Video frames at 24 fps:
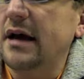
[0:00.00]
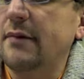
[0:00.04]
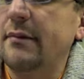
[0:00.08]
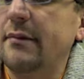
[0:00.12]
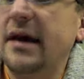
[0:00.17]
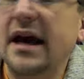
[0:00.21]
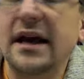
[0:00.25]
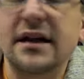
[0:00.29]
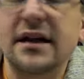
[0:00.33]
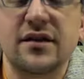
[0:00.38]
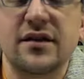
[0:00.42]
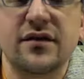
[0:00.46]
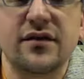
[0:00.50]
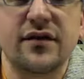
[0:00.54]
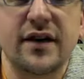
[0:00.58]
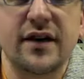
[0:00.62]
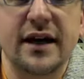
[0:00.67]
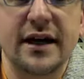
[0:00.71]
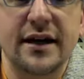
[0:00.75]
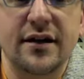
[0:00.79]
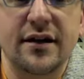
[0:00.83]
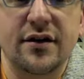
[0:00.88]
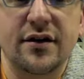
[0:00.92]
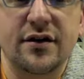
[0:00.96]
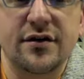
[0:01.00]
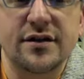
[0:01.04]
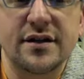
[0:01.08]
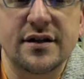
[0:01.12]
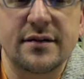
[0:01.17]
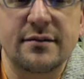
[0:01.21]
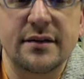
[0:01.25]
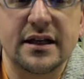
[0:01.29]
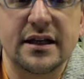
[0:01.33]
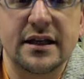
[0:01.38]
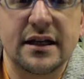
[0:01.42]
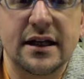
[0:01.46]
magnifier or
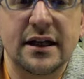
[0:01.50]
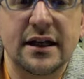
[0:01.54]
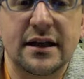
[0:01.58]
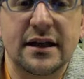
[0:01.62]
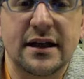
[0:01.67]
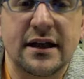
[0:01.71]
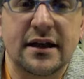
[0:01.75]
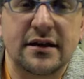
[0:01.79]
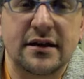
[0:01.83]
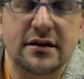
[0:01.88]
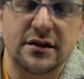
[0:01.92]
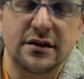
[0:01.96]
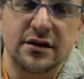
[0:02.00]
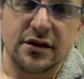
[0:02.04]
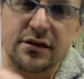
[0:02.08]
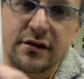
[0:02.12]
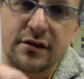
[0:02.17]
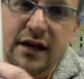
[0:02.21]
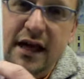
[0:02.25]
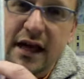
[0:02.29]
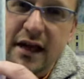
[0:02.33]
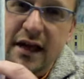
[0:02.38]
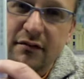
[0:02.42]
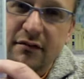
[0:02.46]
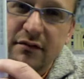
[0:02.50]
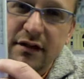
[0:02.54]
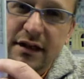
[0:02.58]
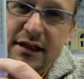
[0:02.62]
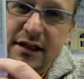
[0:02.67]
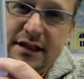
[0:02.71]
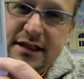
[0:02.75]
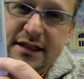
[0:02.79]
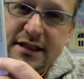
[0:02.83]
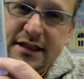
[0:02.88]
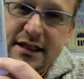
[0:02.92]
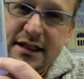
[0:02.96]
something like that. You can't
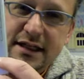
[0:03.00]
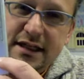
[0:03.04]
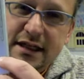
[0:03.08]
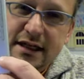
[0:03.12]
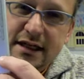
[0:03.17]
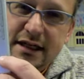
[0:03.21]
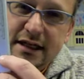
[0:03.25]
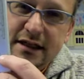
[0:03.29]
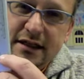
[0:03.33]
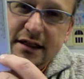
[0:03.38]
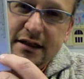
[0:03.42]
really see that.